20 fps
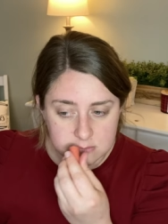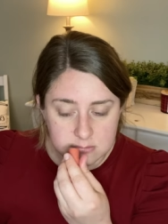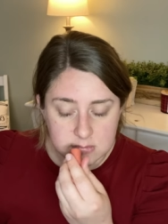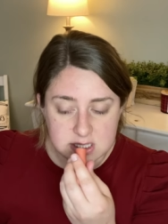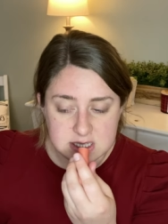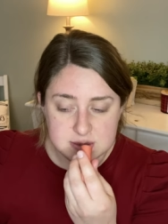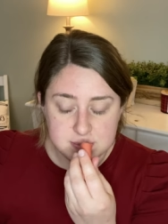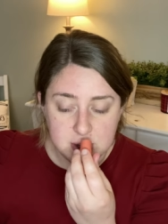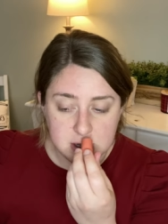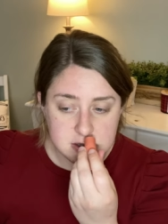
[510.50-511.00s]
it
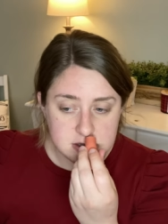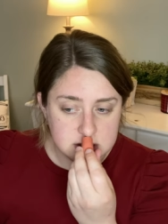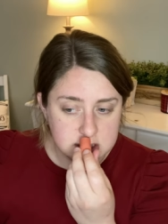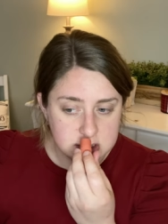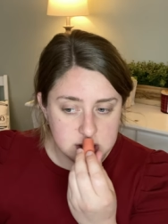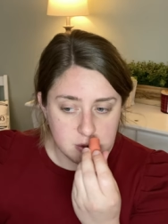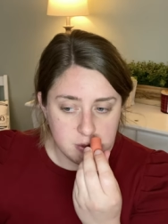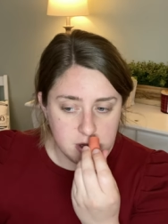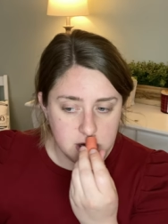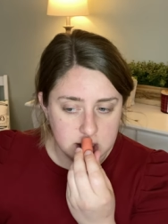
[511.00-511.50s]
smells
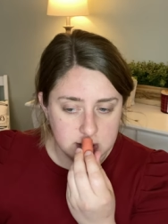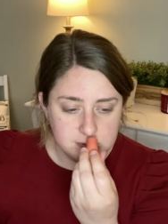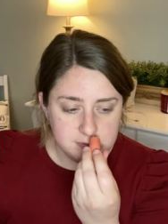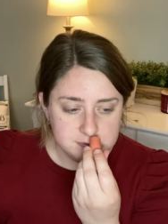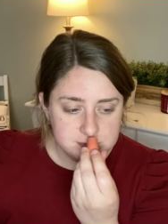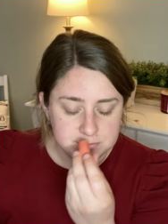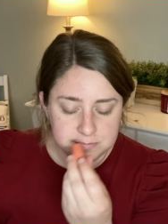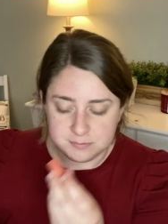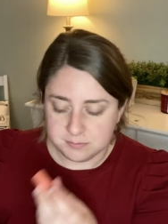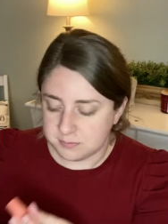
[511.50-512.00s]
so good.
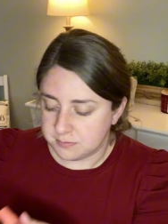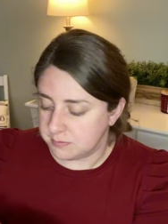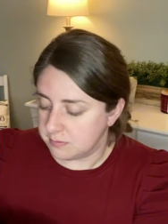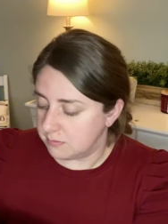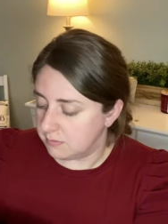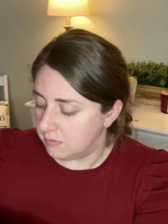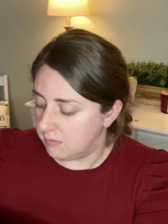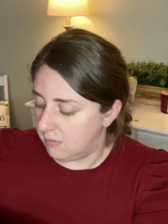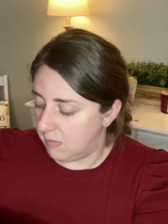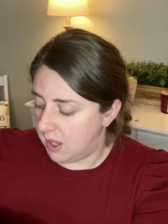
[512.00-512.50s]

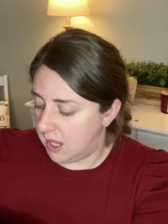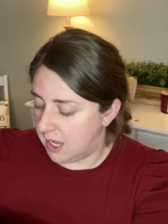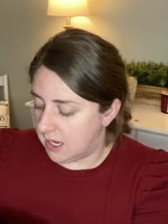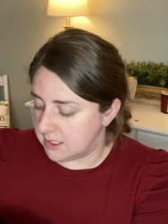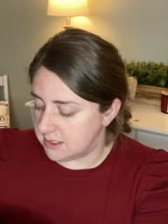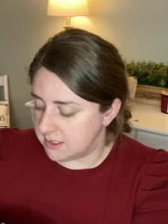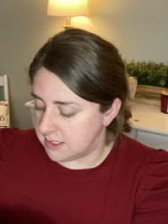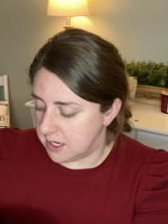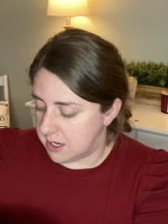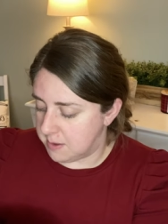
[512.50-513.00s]

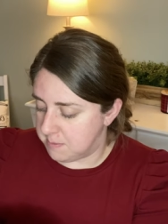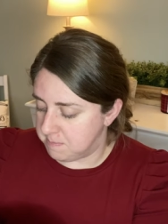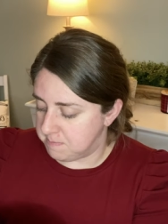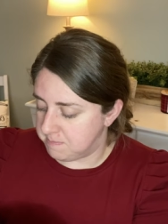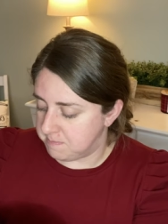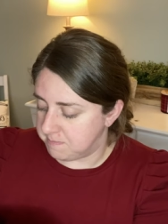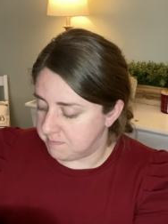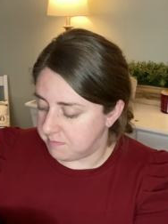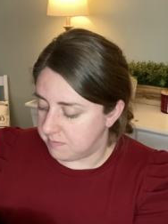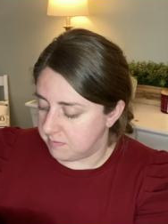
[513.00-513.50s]
And um,
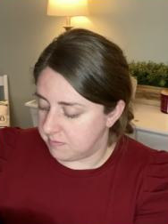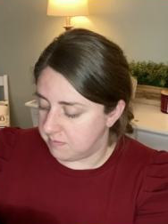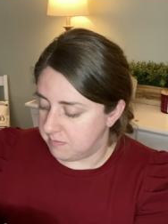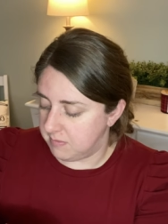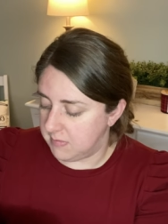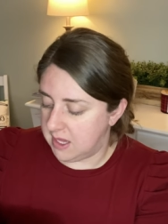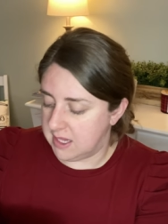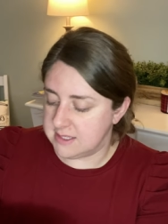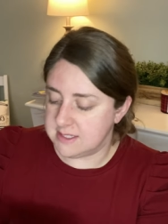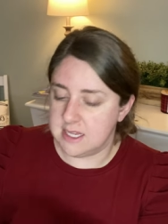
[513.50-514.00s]

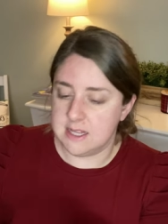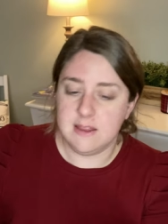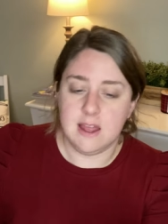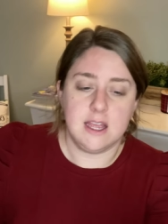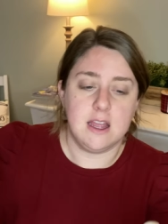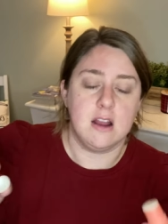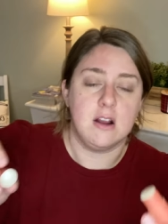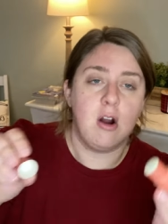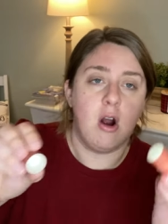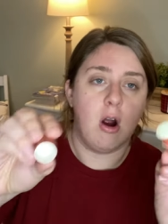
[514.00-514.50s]
it's in like
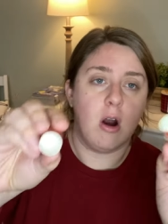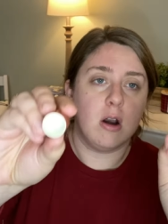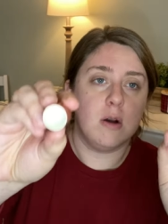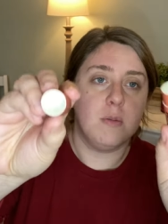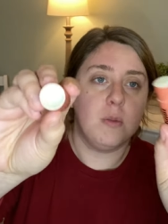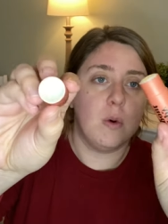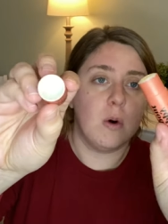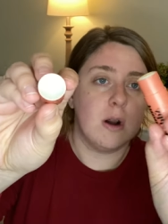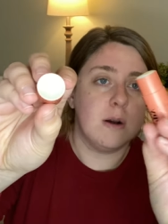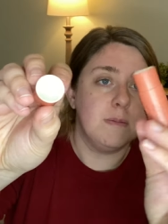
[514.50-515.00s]
a
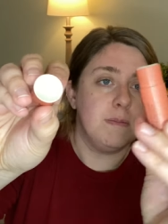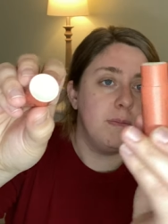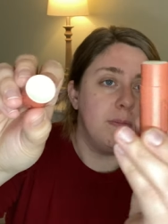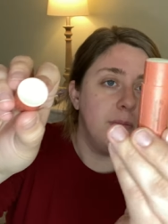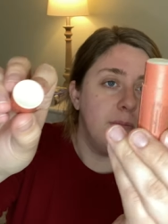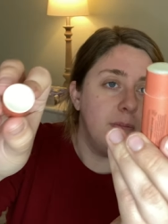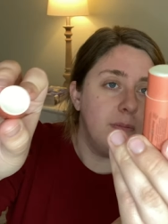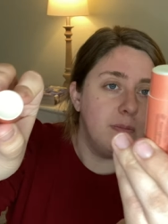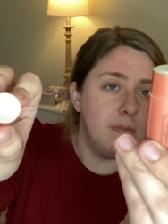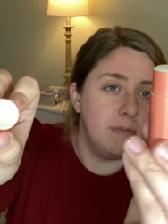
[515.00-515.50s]
cardboard
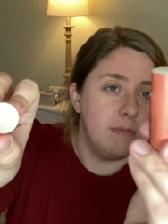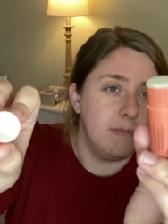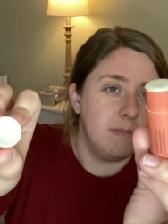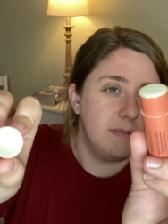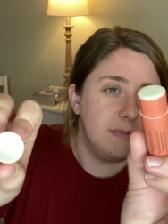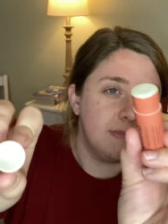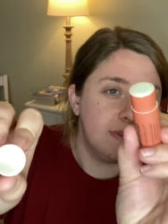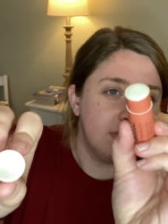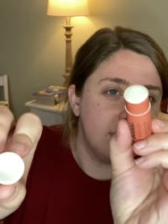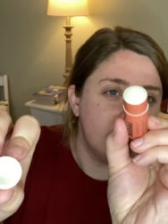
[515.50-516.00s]

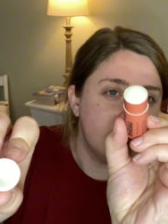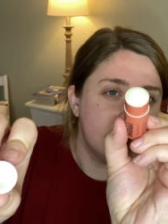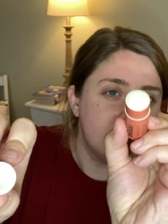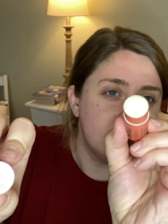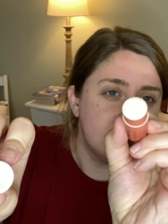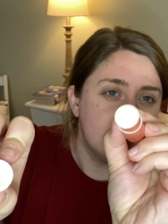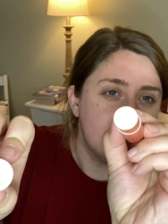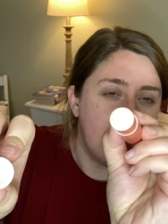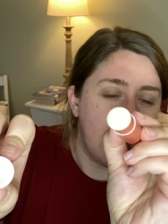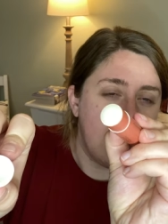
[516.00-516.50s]

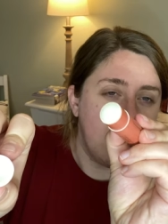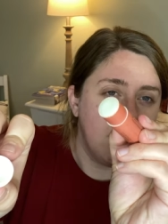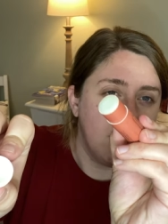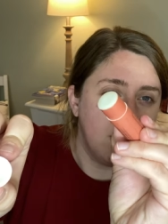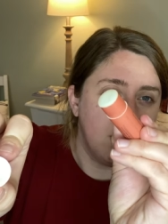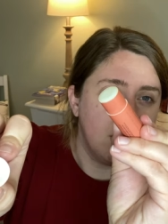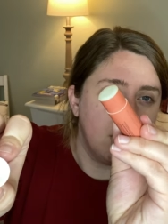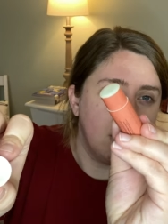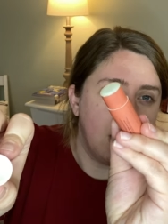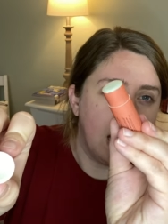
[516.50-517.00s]

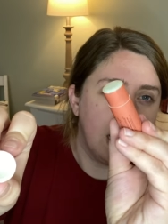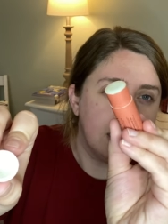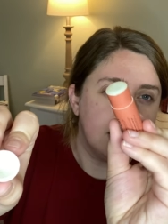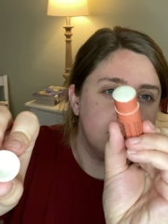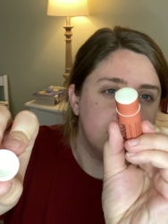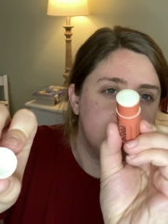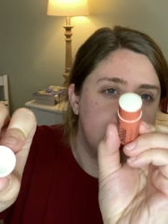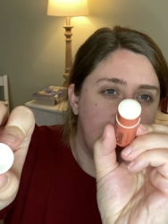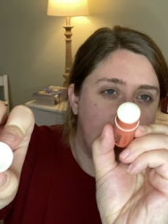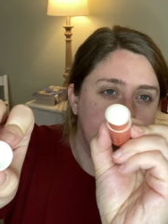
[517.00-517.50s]
style, like
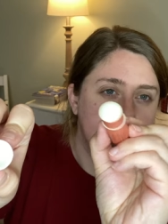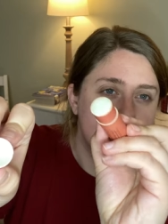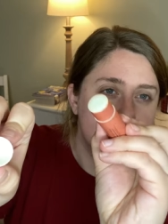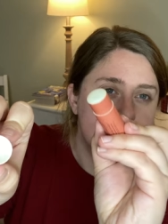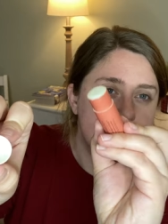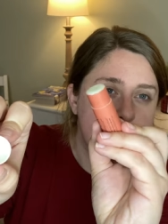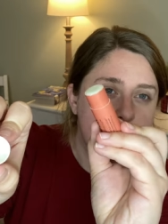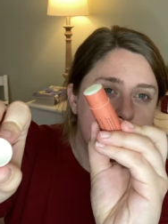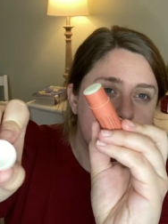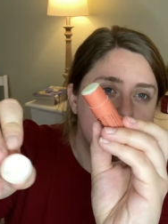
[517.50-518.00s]

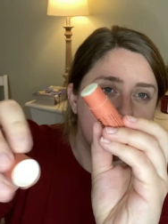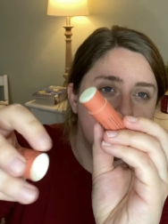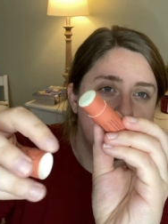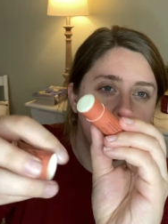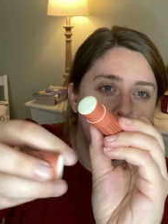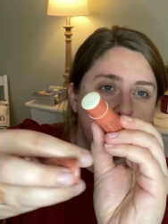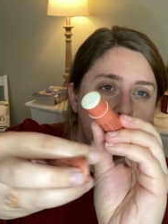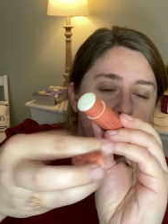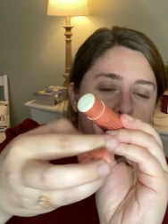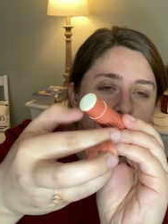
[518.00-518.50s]
chapstick
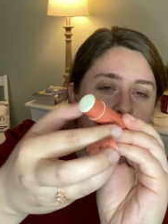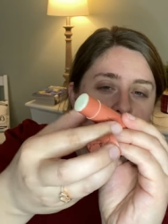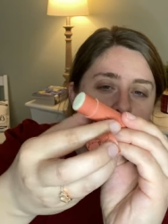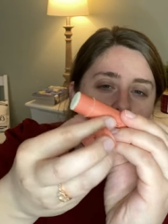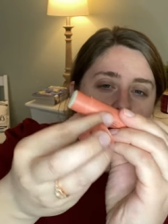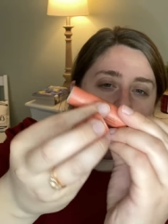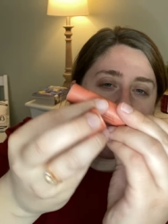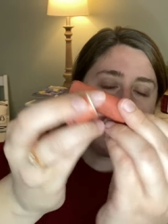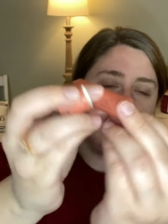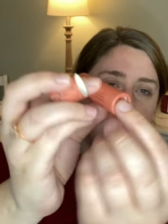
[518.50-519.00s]
tube,
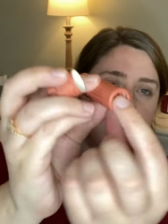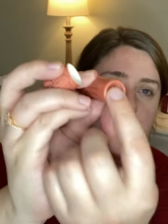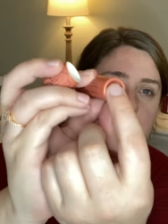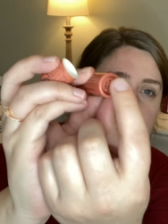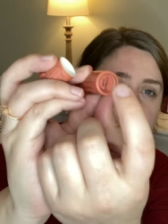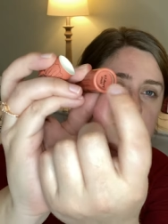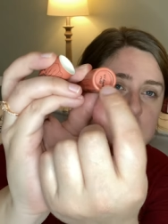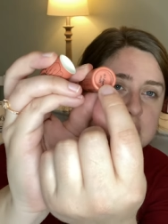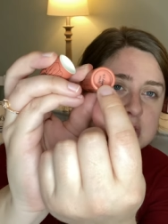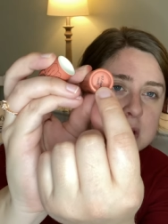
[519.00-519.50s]
and you
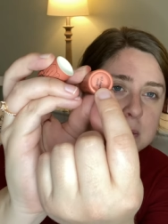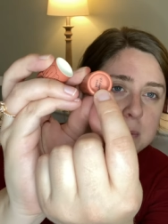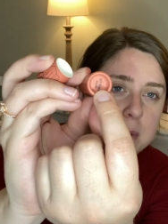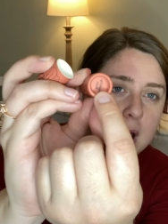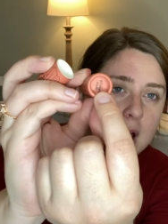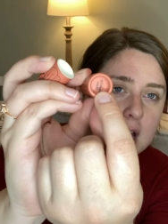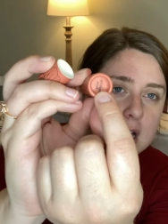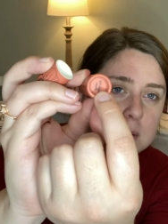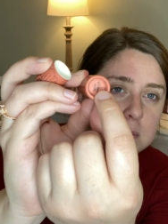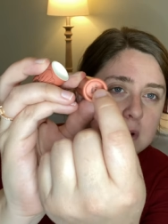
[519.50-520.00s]
push the
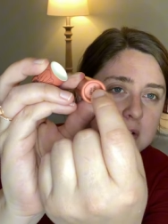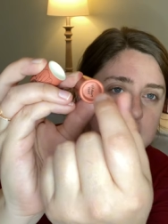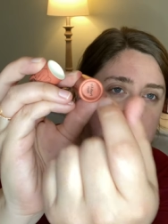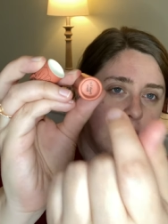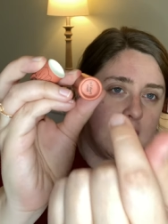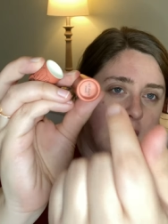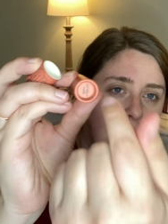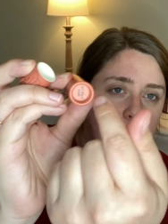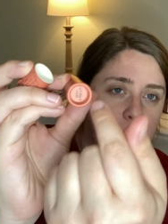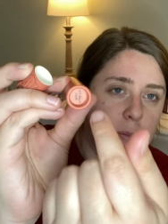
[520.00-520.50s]
bottom of it
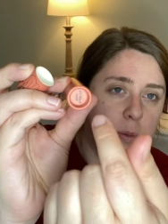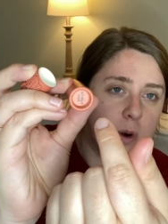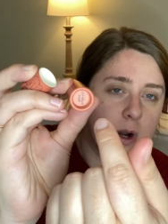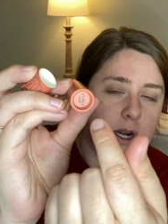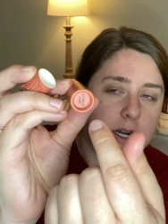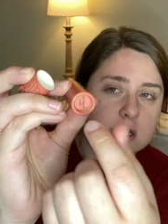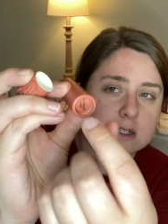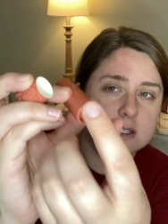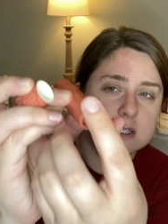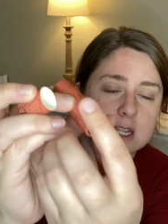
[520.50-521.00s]

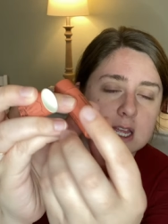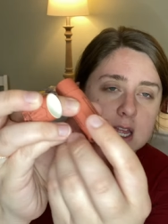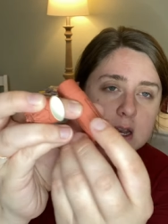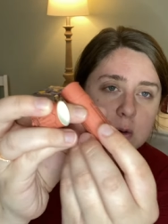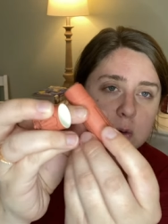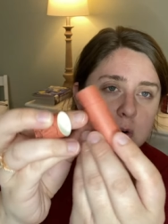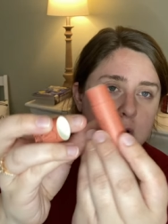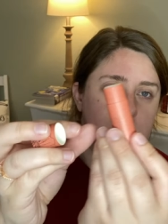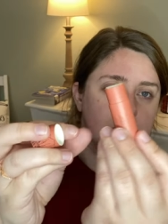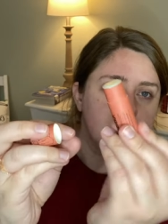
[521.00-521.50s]
upwards in
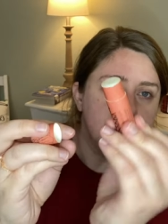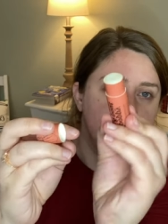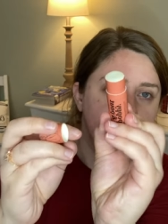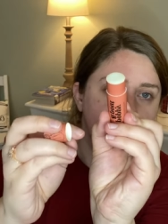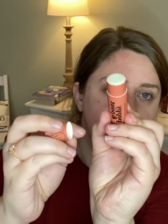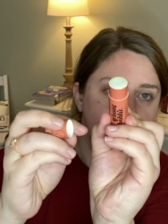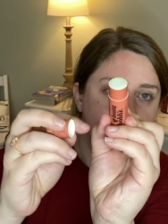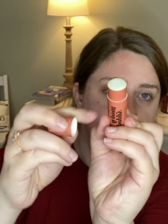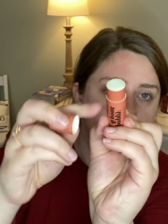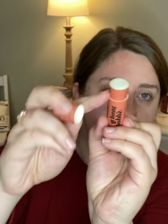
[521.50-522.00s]
order
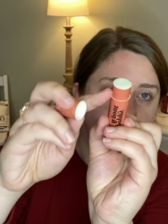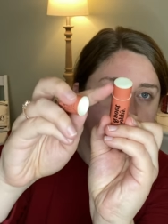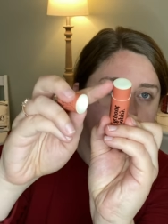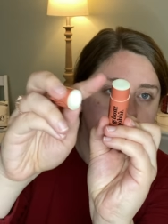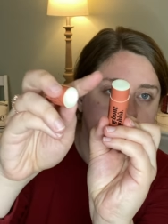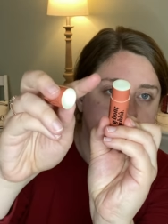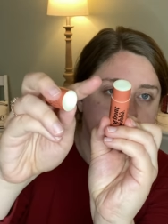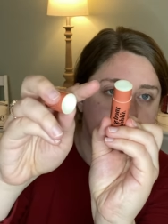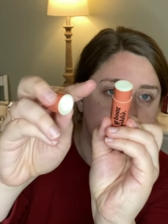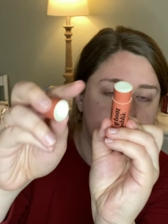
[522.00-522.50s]
to
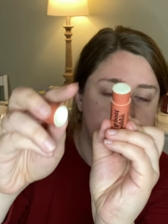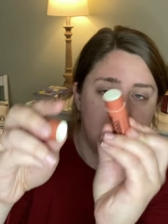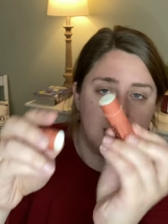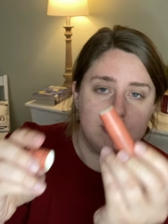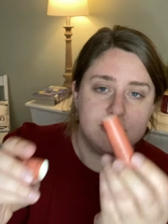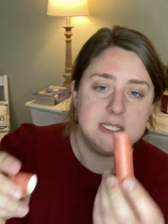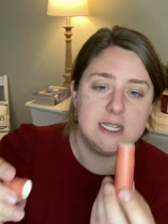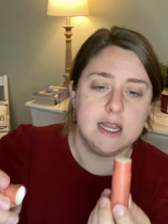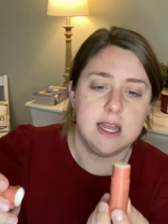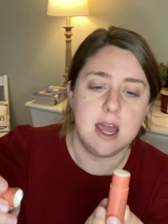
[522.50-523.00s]
push the
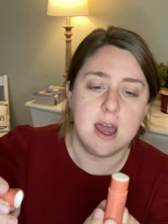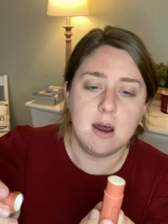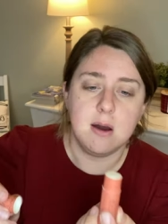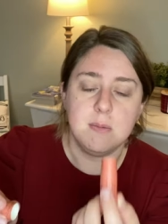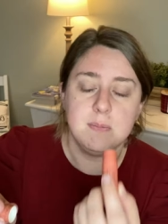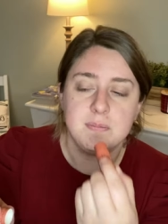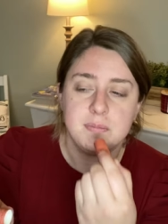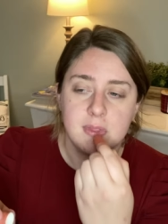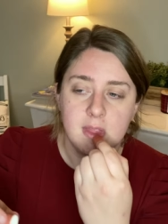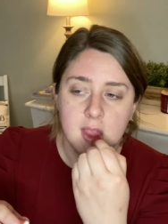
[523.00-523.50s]
chapstick out.